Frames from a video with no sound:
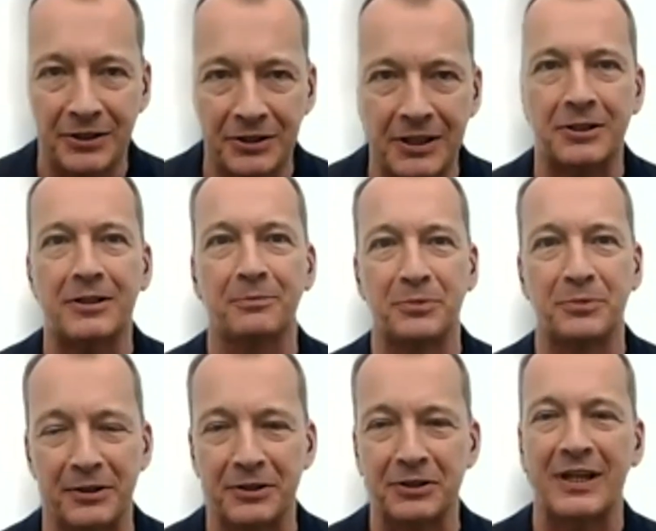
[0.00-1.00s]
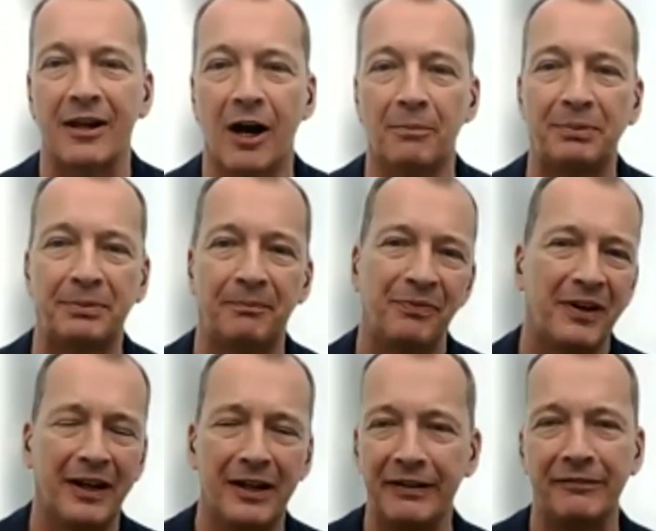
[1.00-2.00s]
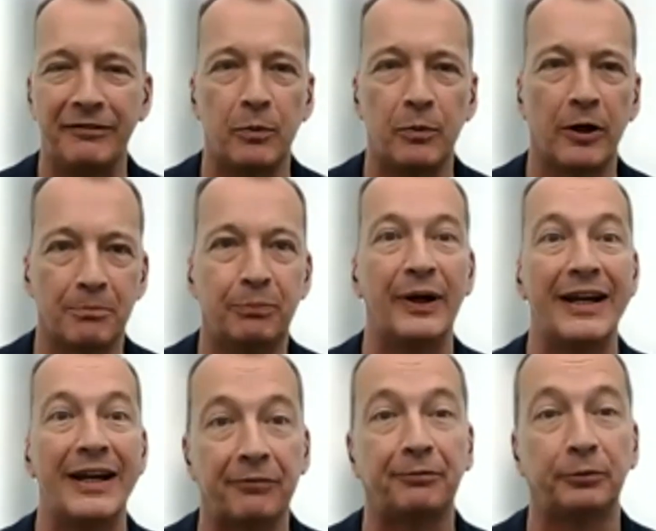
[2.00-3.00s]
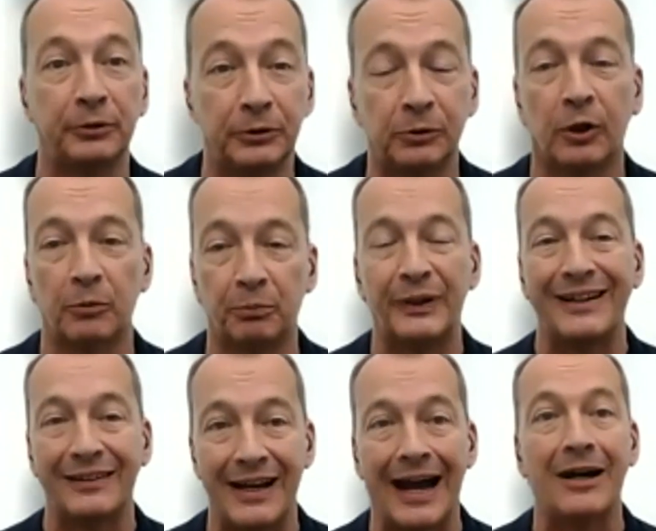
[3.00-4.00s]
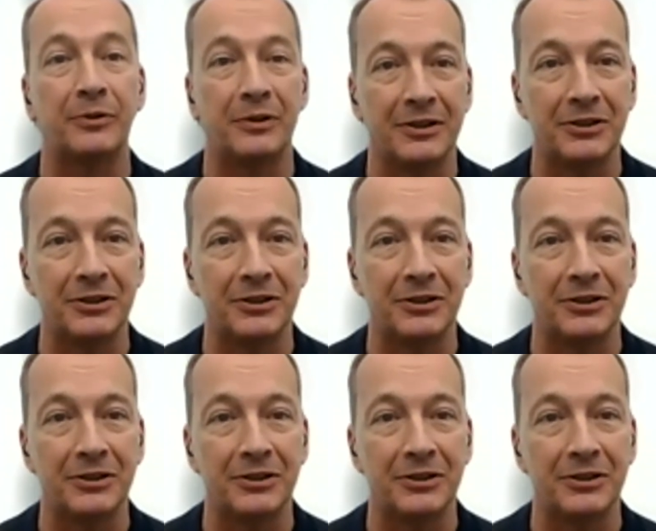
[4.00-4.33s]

systems are set up. And even if you want to break through or break down